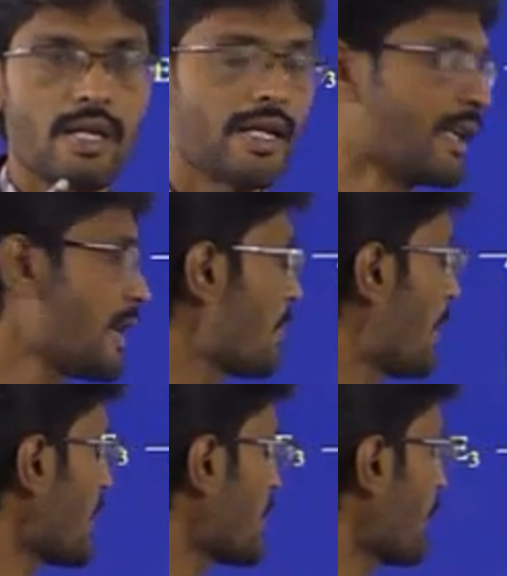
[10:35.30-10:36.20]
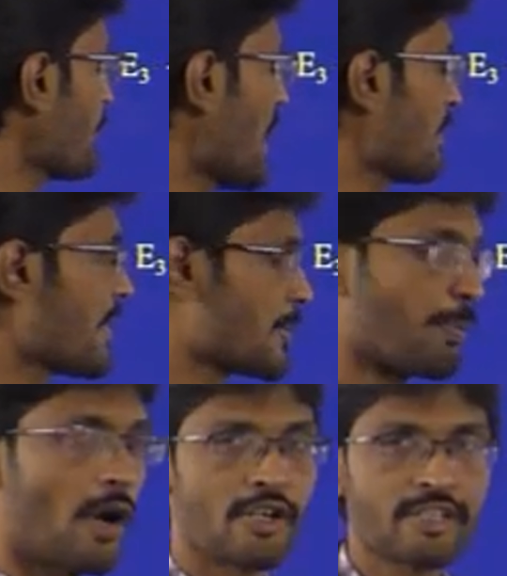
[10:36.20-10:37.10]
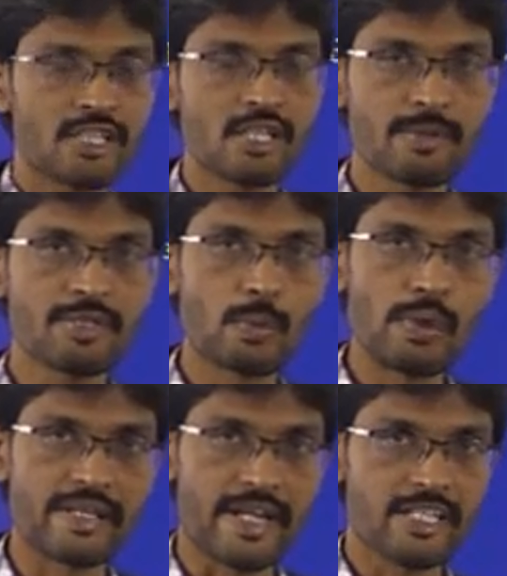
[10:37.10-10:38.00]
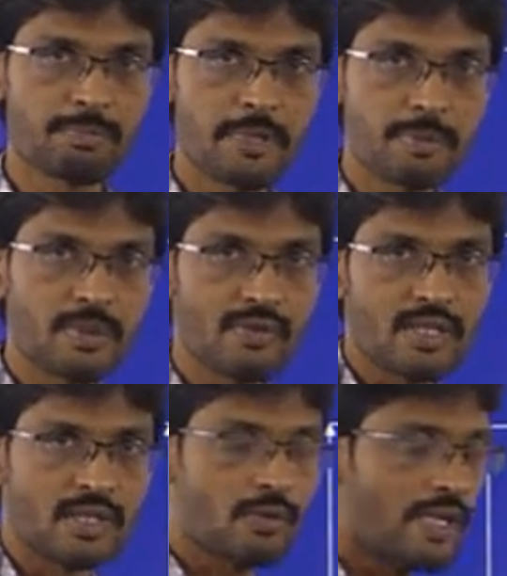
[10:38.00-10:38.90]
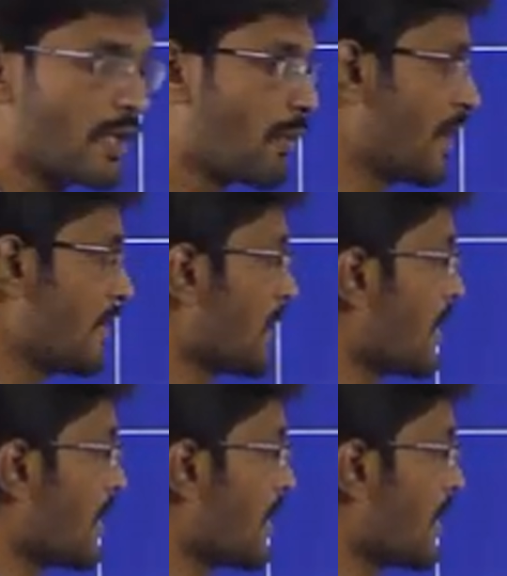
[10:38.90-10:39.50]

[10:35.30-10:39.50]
at any moment of time, a spontaneous emission will take place between E2 and E1.